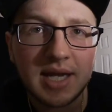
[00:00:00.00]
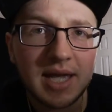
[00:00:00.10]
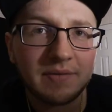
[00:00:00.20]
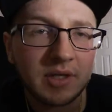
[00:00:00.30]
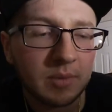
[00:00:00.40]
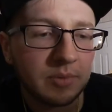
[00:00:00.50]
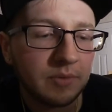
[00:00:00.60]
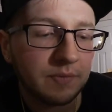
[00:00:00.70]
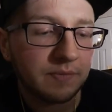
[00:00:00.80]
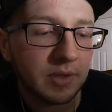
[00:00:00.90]
I have a
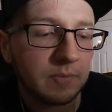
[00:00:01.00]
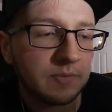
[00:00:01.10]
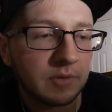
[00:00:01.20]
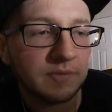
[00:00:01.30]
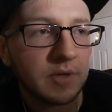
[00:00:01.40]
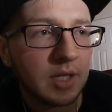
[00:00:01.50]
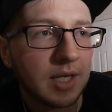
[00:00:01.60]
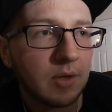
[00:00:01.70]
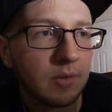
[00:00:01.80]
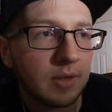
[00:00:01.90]
couple filmed for
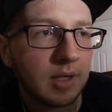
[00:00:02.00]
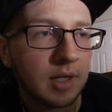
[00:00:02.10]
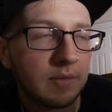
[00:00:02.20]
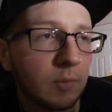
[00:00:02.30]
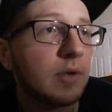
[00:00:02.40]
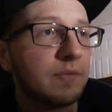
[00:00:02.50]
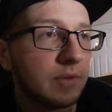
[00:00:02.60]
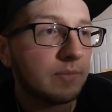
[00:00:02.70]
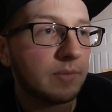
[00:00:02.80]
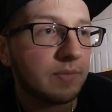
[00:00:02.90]
Fallout, uh, one
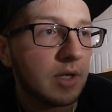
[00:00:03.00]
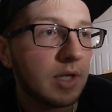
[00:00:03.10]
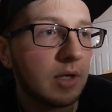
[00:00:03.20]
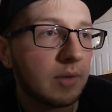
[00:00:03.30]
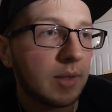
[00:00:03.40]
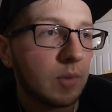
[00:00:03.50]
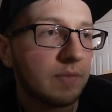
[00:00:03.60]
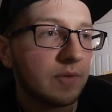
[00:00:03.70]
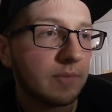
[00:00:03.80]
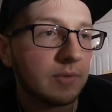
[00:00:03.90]
film for Fallout and
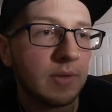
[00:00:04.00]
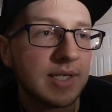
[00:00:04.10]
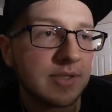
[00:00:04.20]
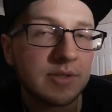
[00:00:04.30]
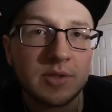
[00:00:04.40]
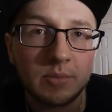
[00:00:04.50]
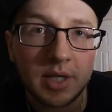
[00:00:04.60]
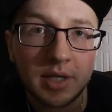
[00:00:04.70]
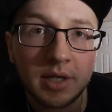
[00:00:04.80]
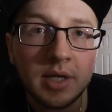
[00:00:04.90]
one film for Rise of the Tomb
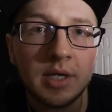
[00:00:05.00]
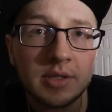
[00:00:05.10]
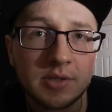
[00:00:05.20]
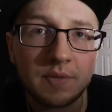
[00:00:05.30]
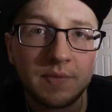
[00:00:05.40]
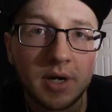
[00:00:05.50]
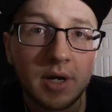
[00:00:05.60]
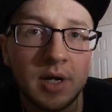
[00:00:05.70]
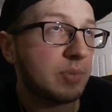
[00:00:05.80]
Raider so far.